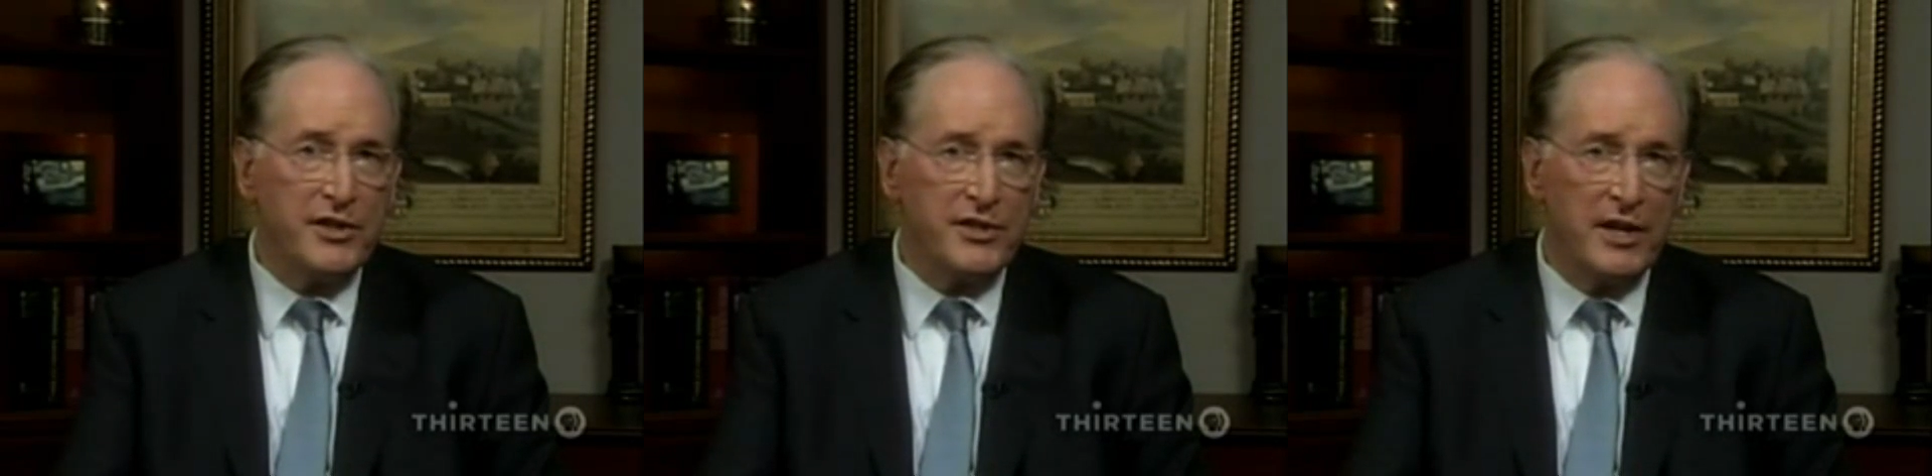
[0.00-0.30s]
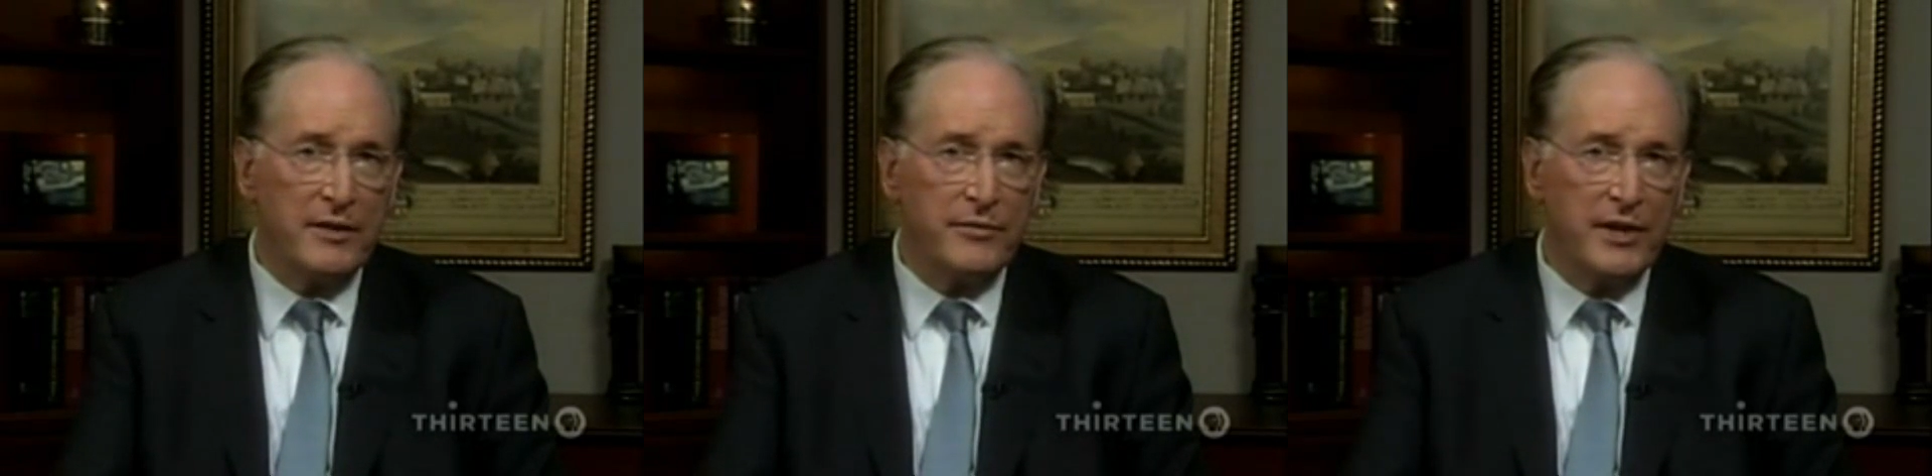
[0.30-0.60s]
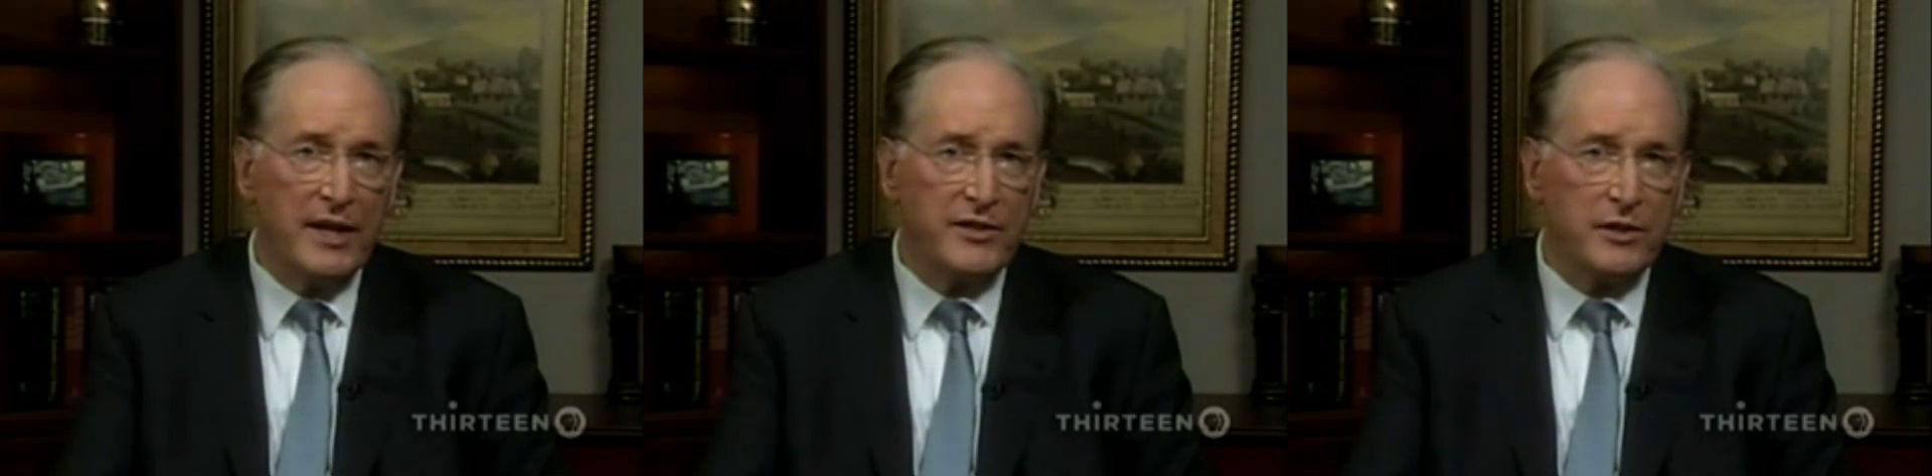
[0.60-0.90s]
in the Senate
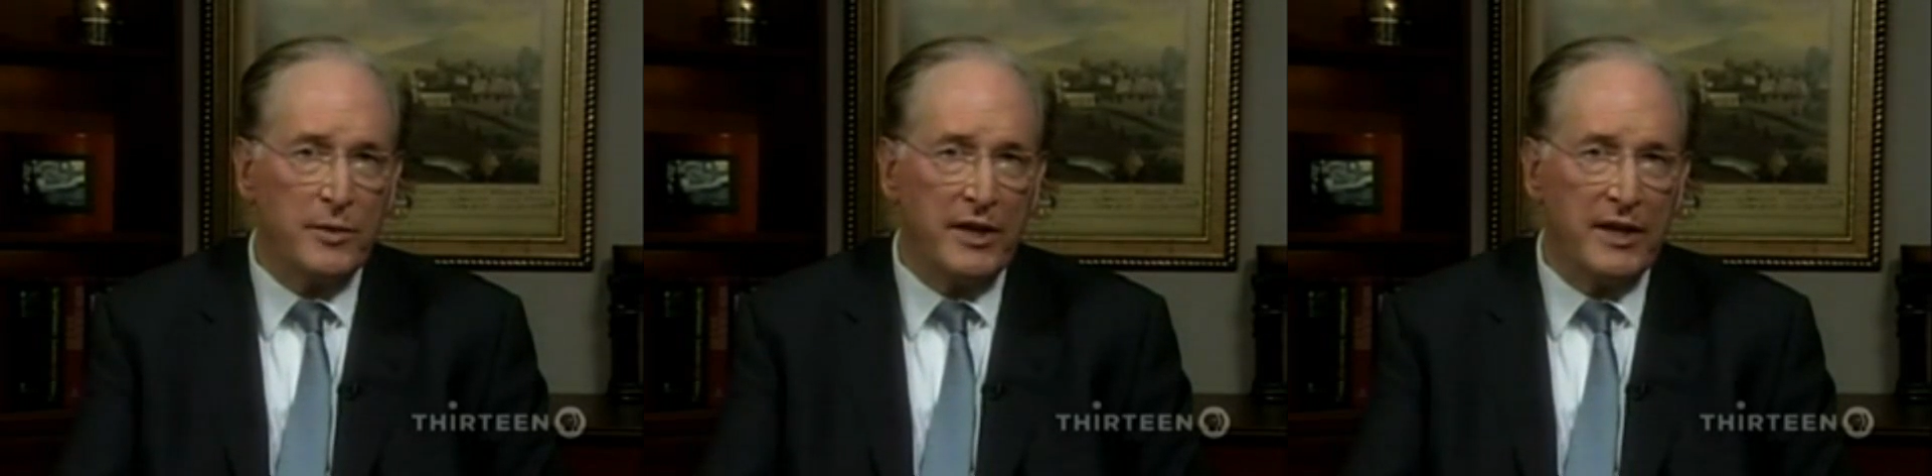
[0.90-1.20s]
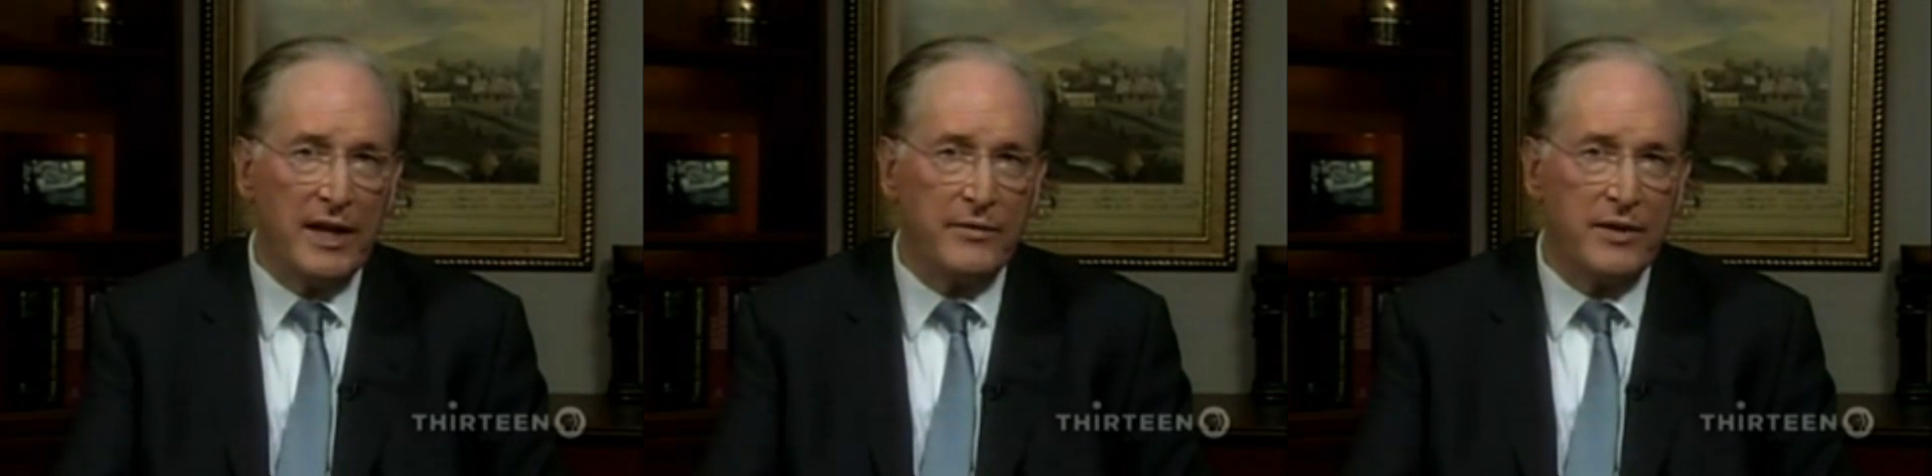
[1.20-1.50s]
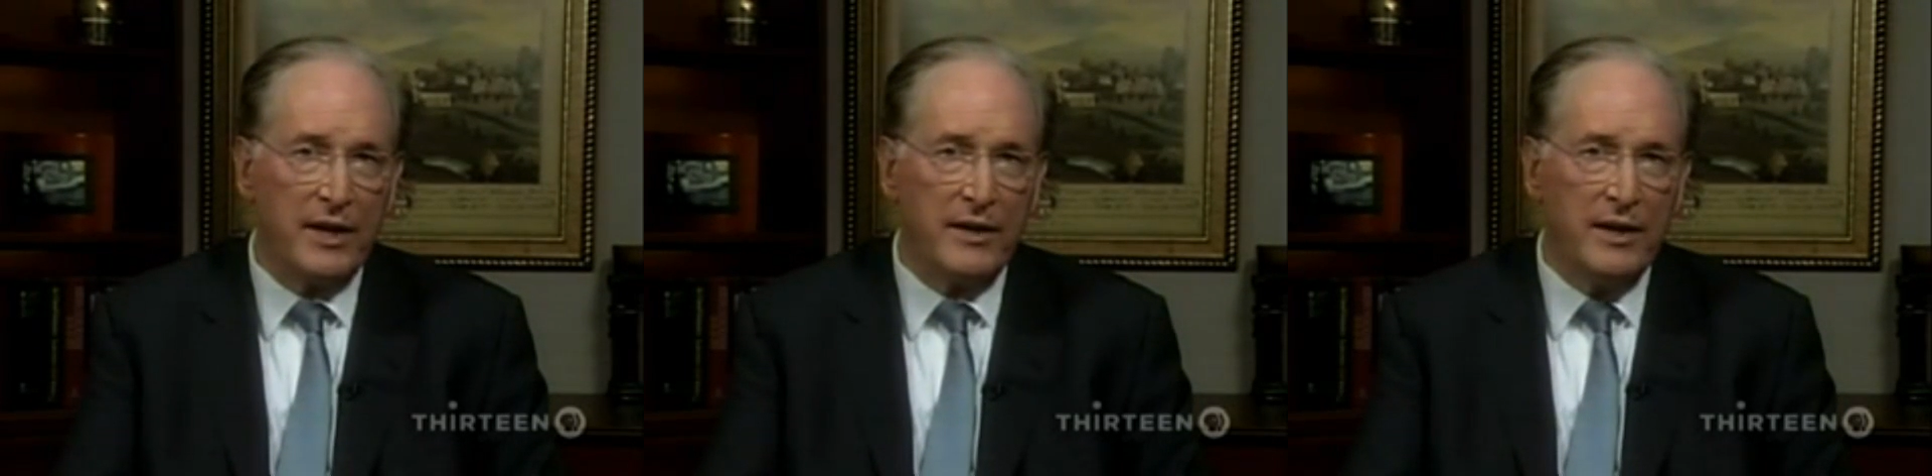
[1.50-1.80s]
Finance Committee, and
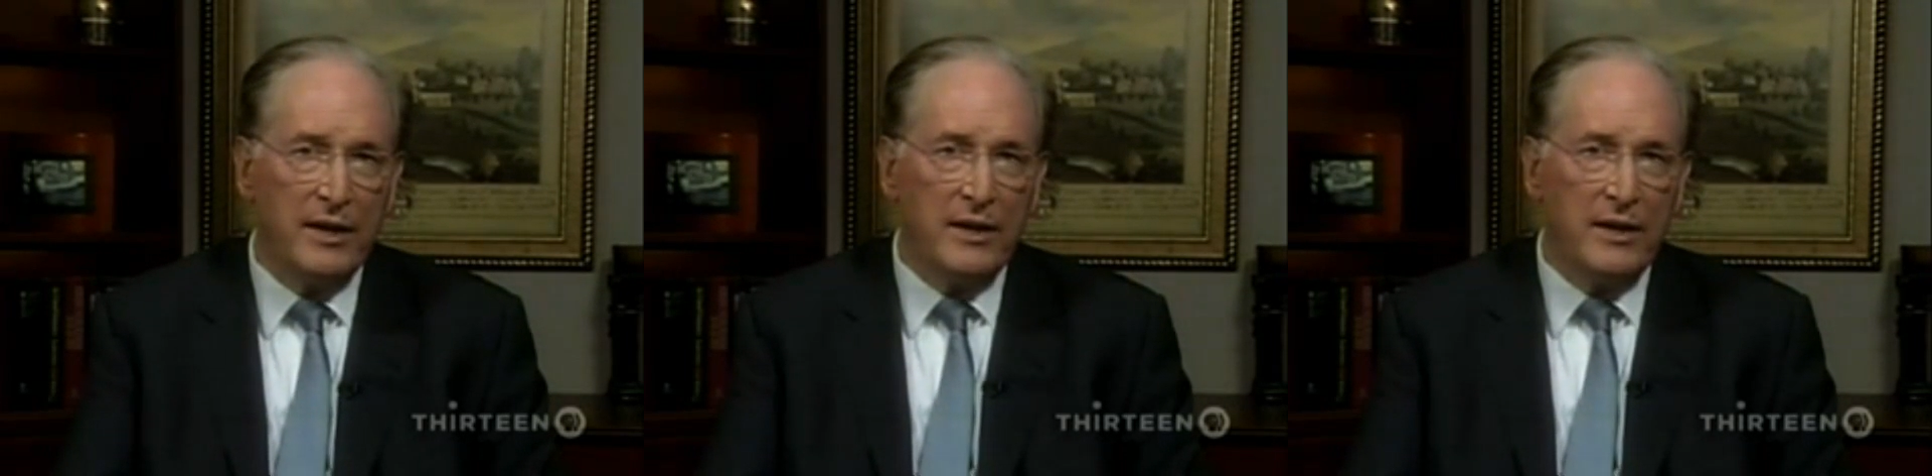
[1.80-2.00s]
I've got